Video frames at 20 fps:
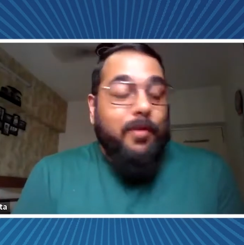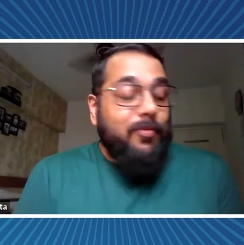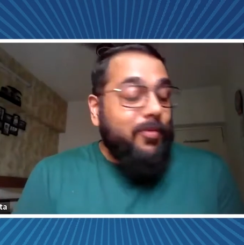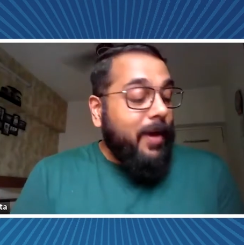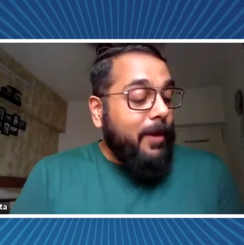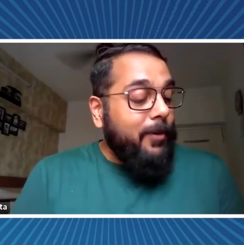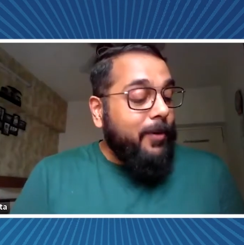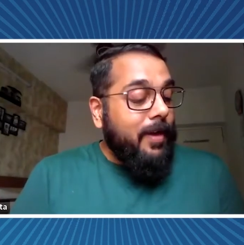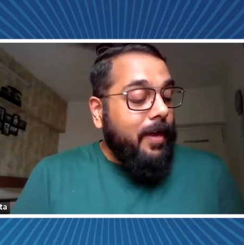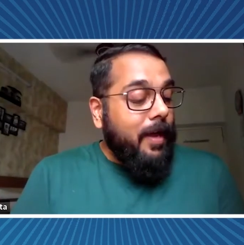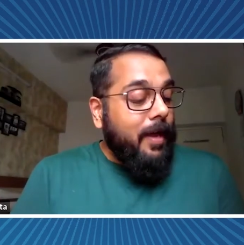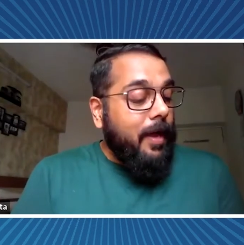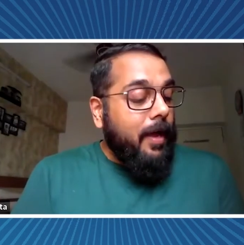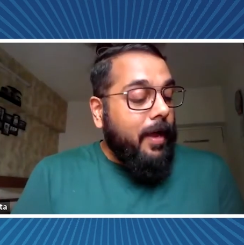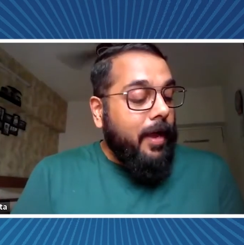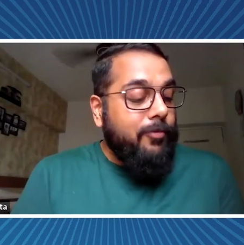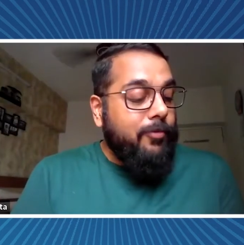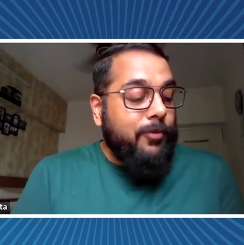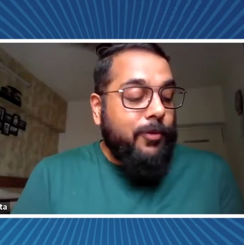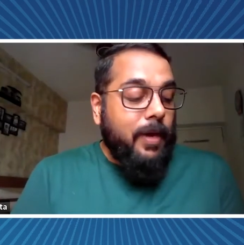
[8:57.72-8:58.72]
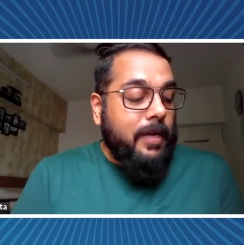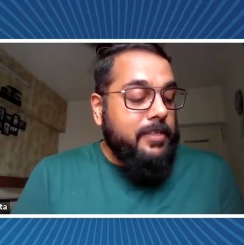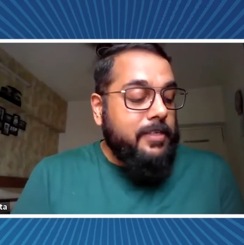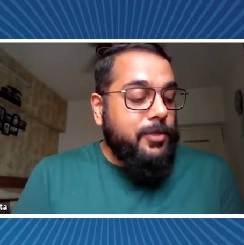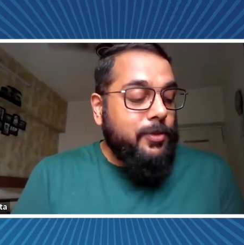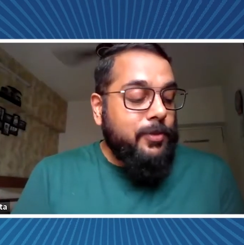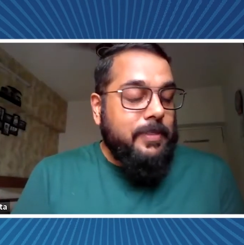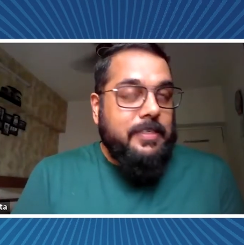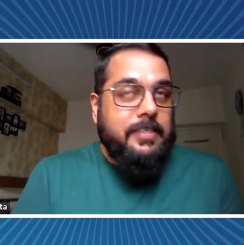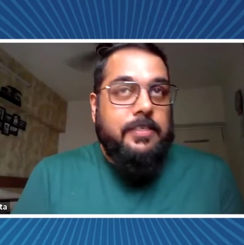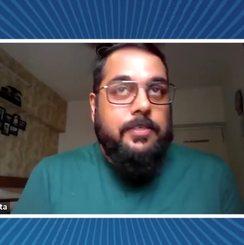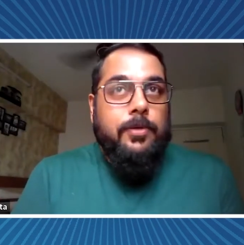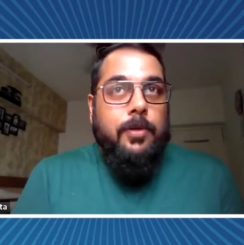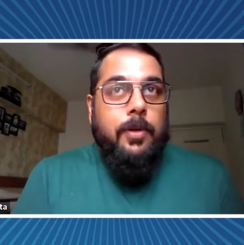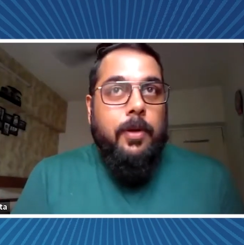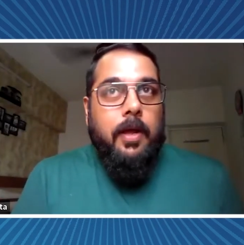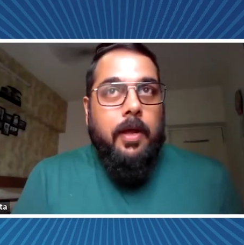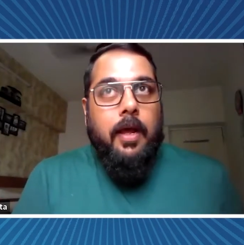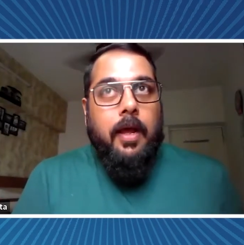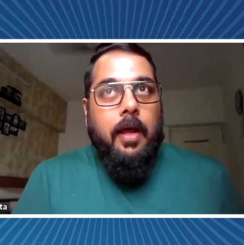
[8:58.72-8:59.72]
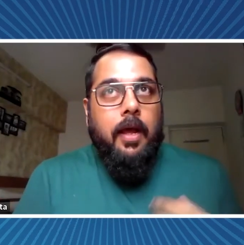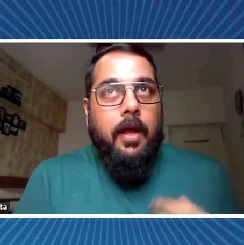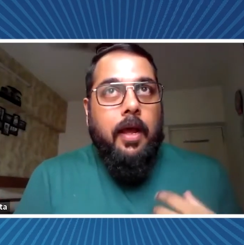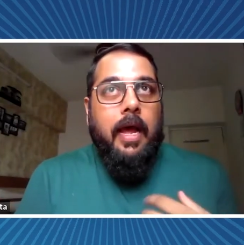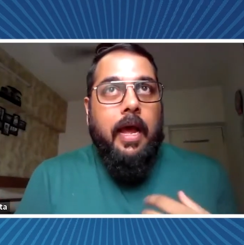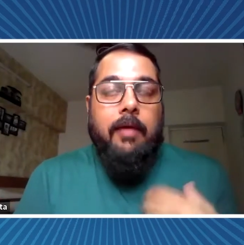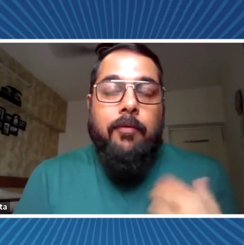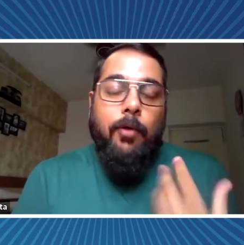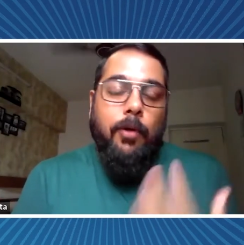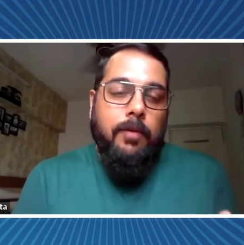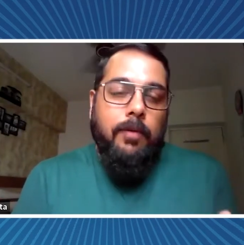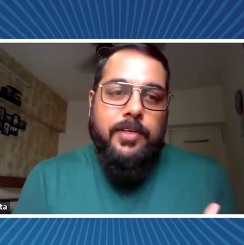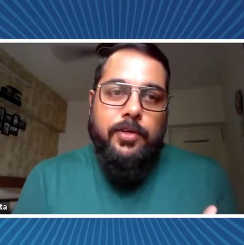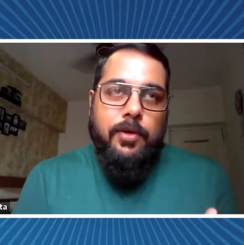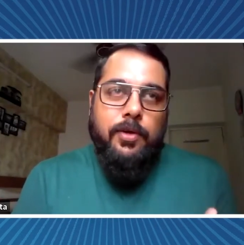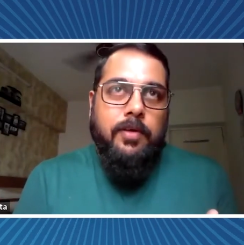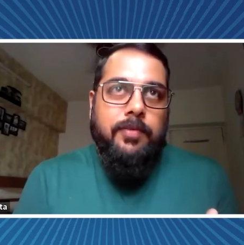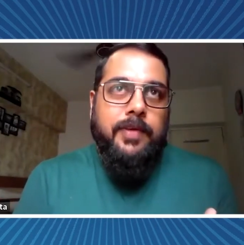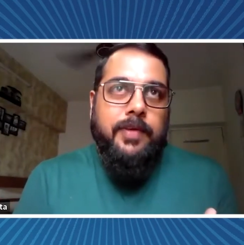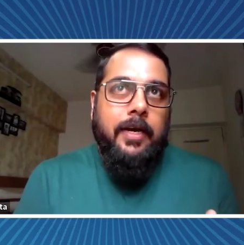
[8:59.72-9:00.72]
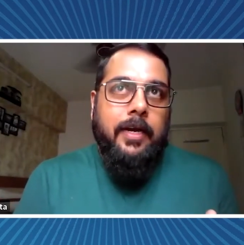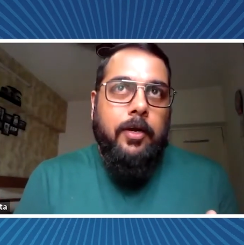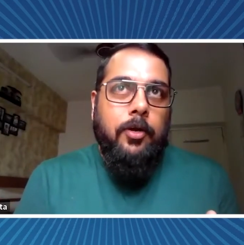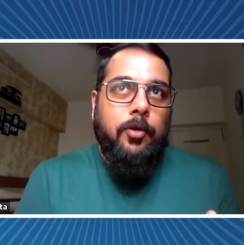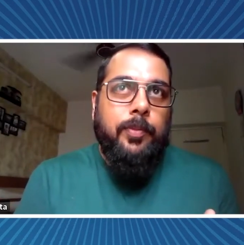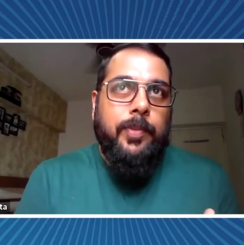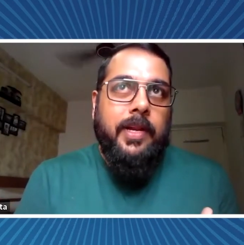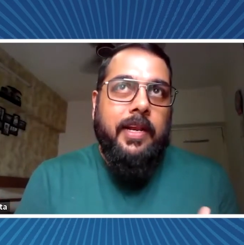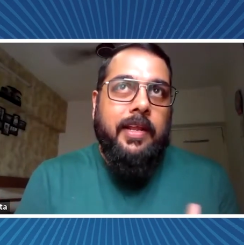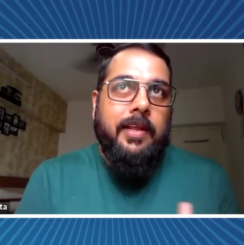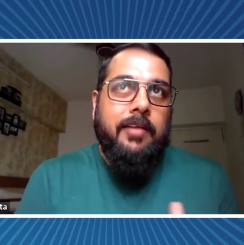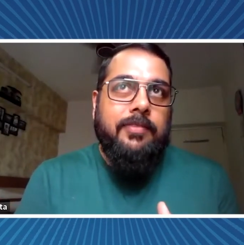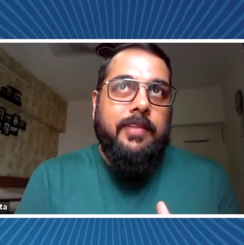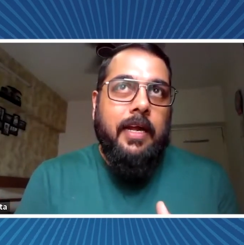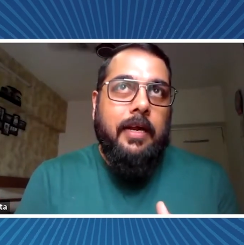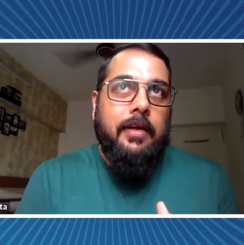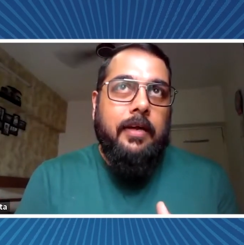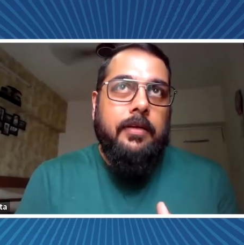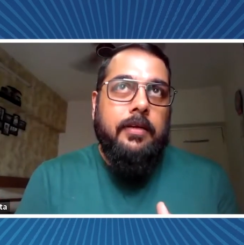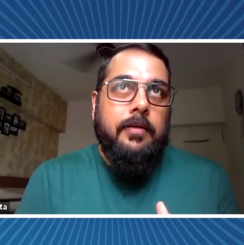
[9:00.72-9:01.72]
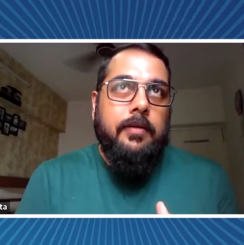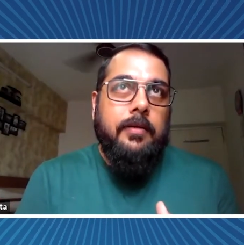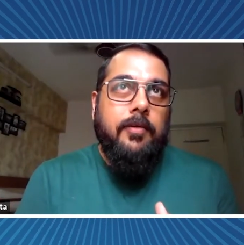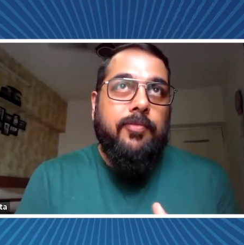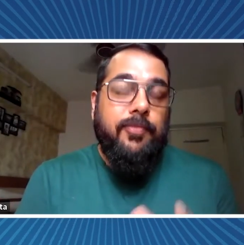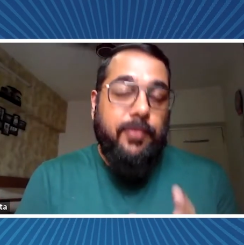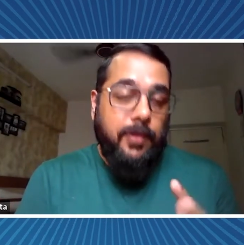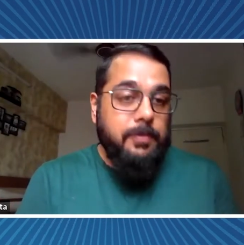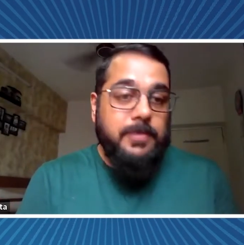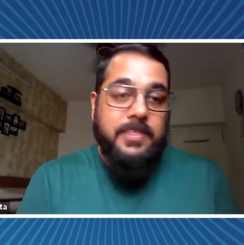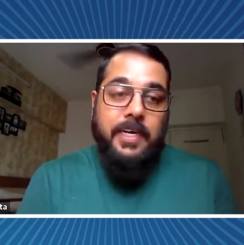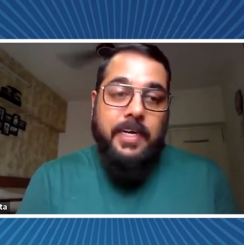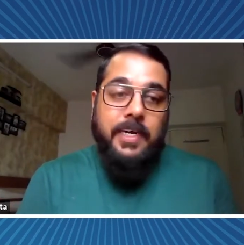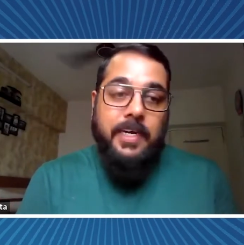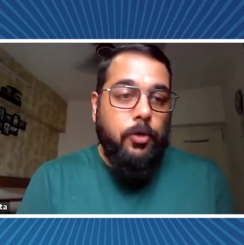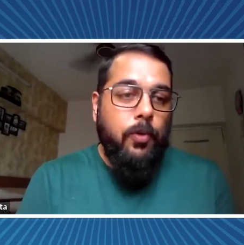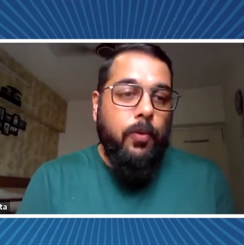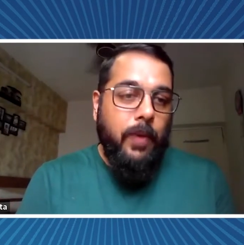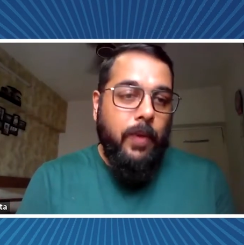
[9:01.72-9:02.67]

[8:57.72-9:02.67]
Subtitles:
Faruk, I have to ask you this. You know, I've always sort of tend to believe that films that do